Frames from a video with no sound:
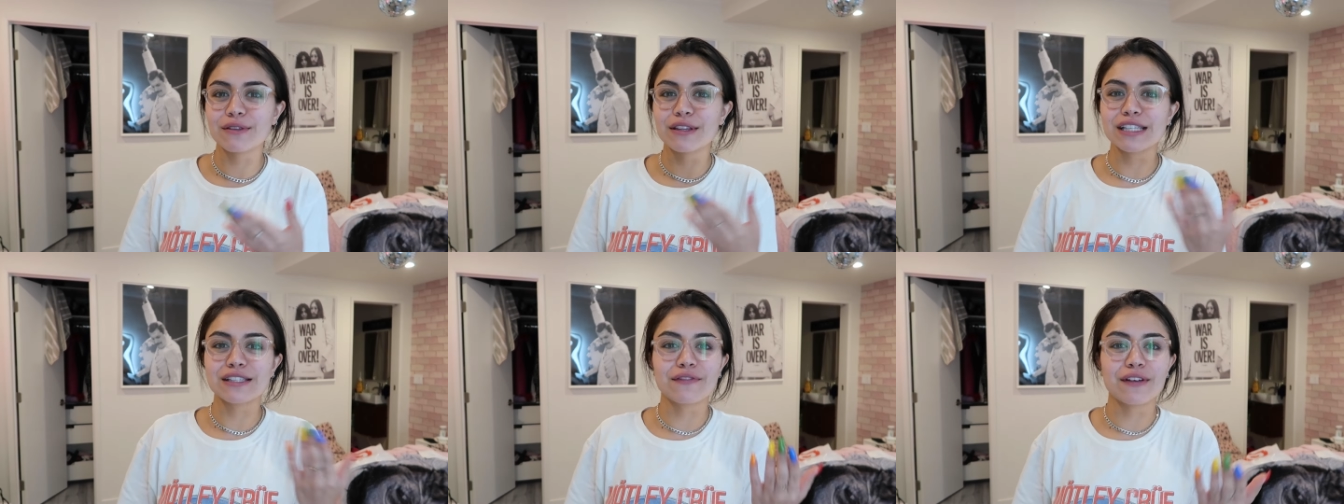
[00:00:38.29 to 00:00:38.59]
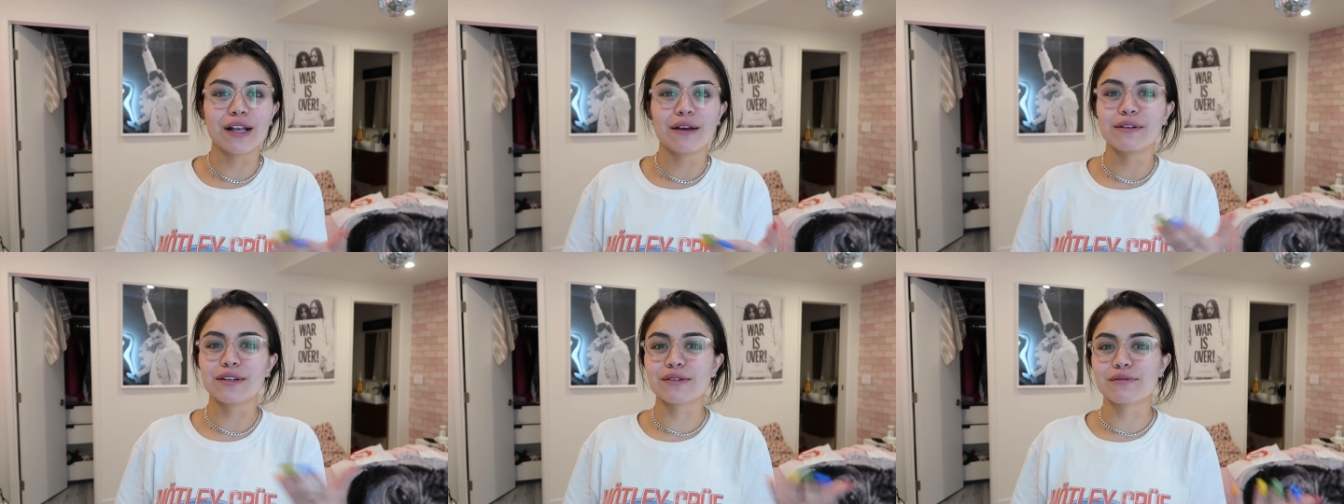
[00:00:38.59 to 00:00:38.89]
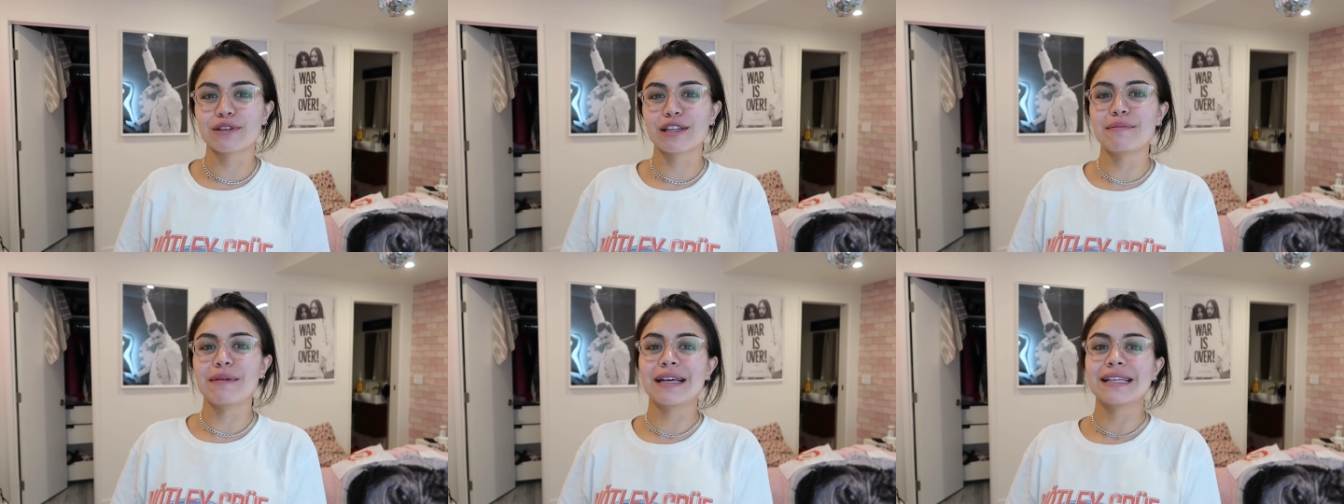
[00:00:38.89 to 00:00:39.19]
so this video
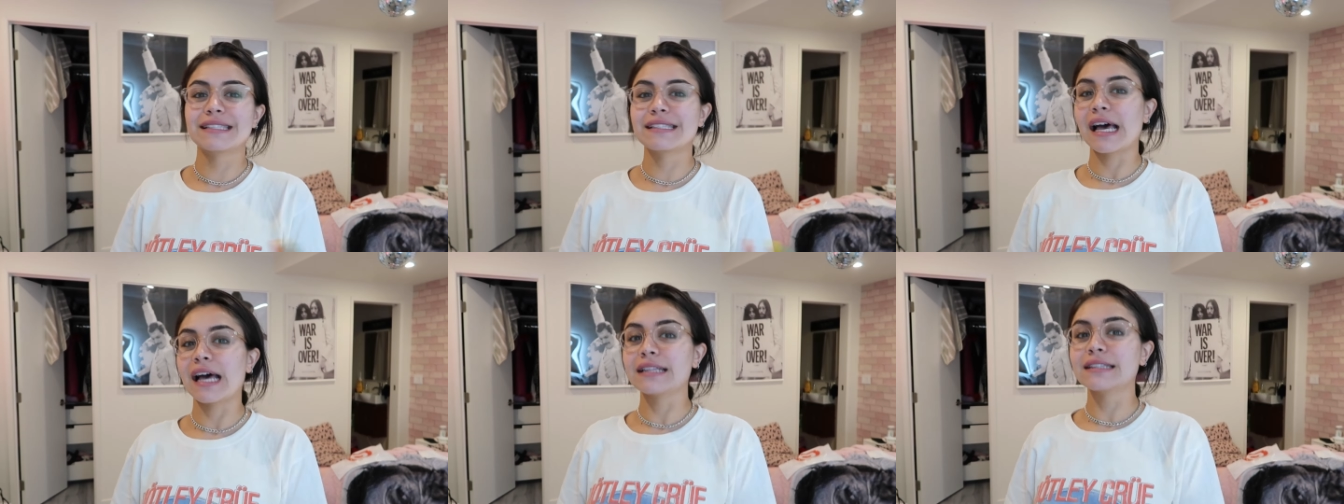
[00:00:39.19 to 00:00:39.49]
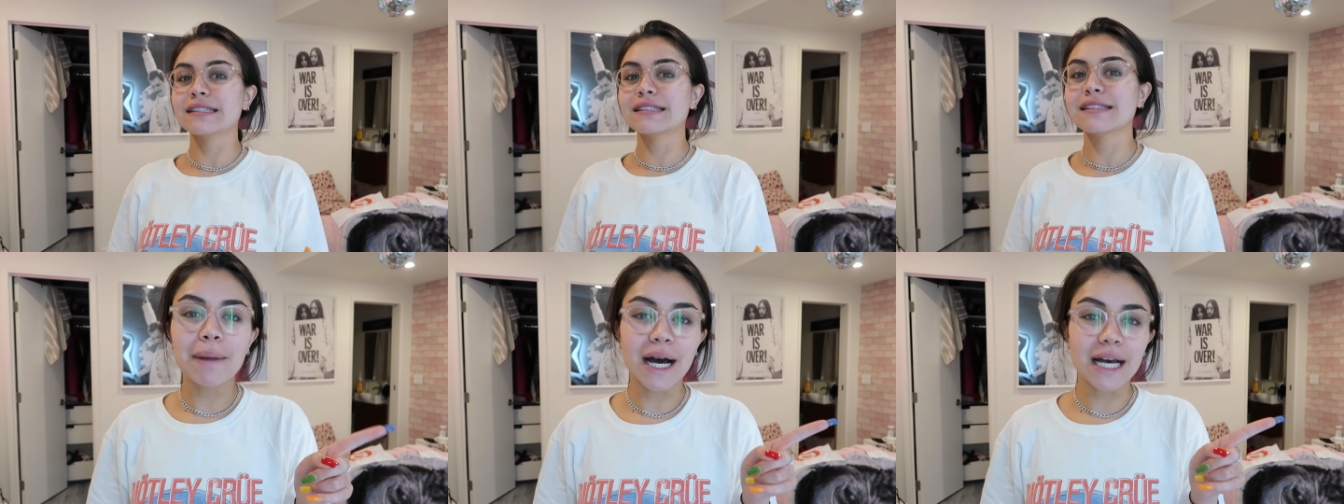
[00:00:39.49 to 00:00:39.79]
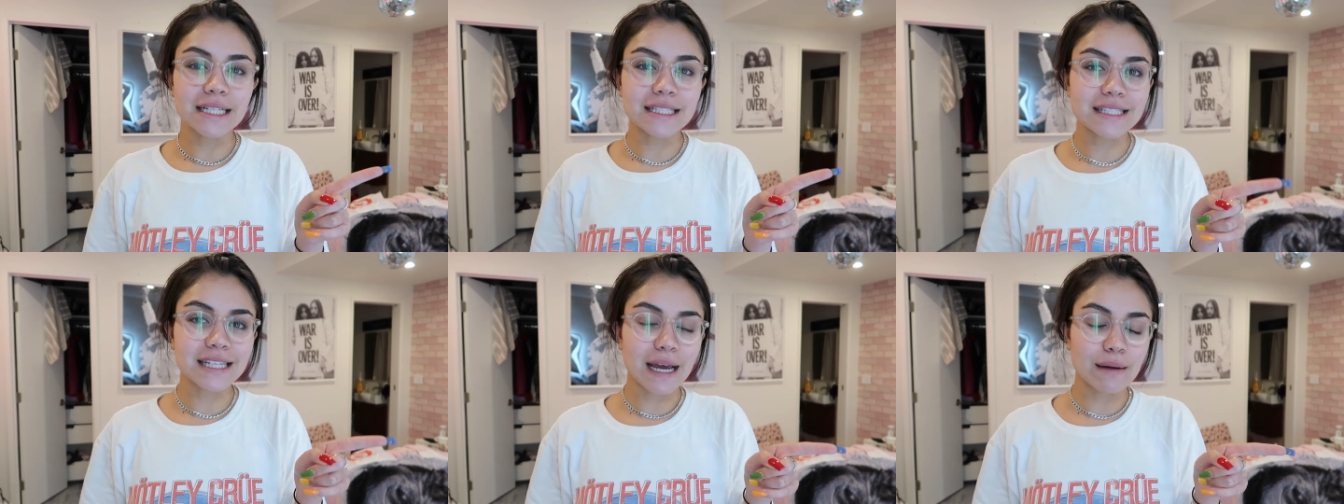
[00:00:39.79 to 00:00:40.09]
doesn't really make sense,
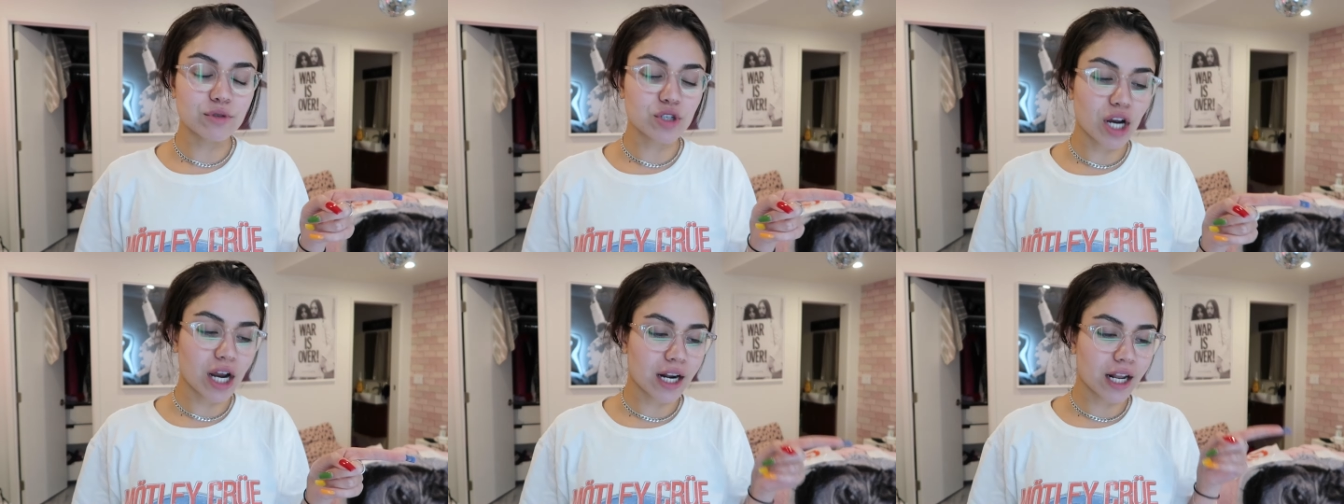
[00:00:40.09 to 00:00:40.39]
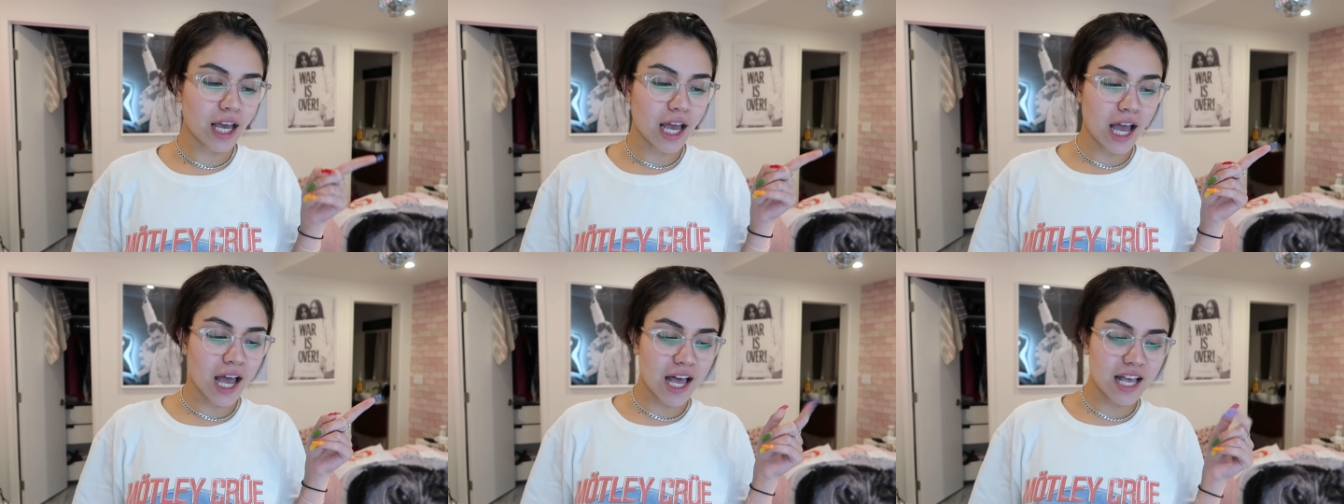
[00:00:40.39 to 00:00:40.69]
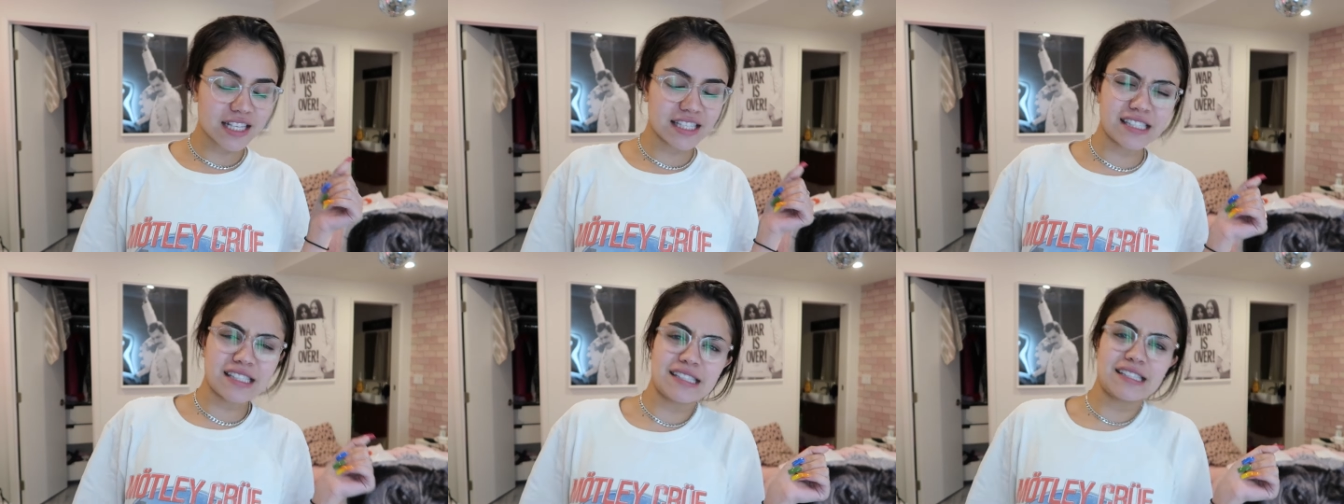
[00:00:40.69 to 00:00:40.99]
but I'm trying
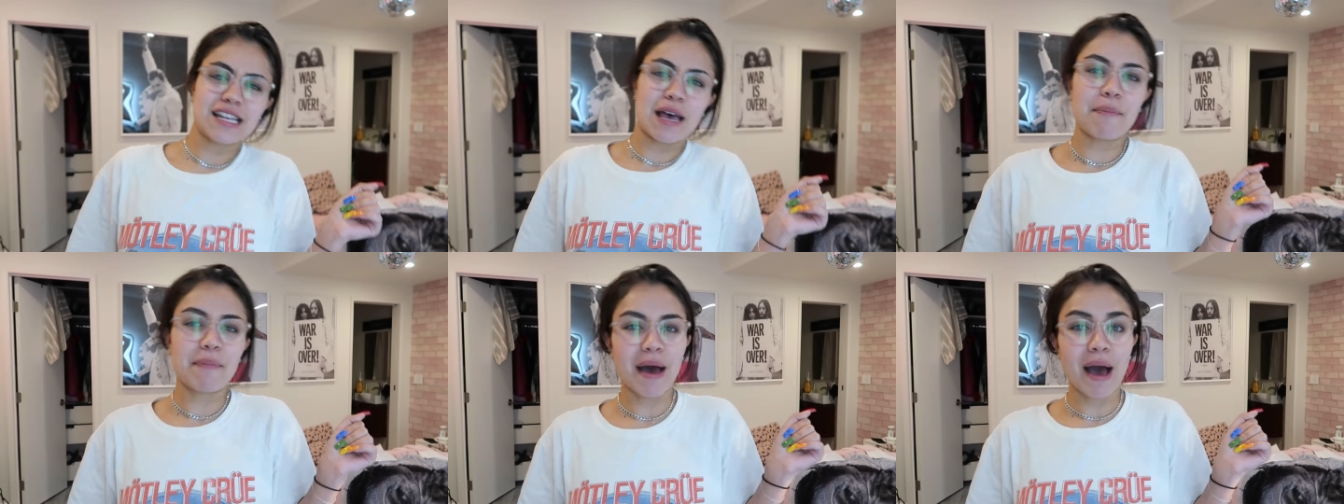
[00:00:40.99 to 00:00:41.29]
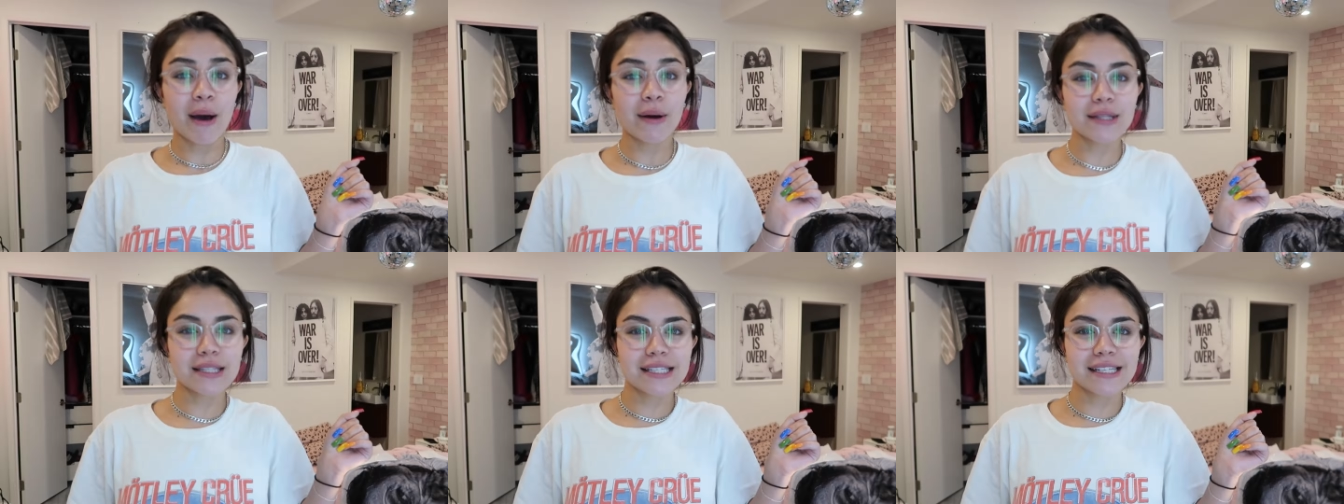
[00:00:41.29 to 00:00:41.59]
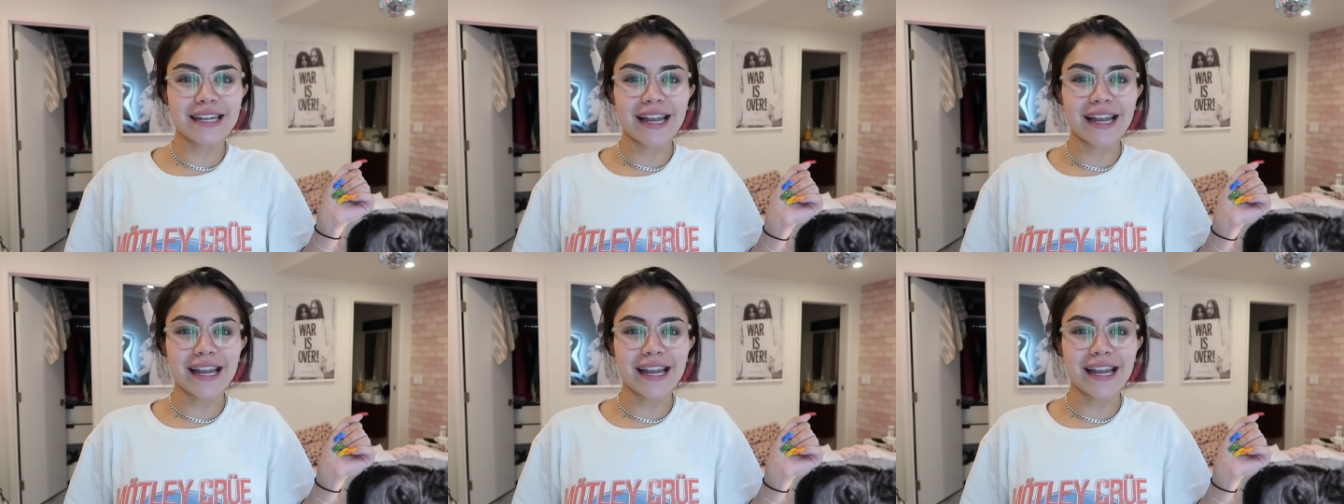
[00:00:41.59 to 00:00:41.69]
to step out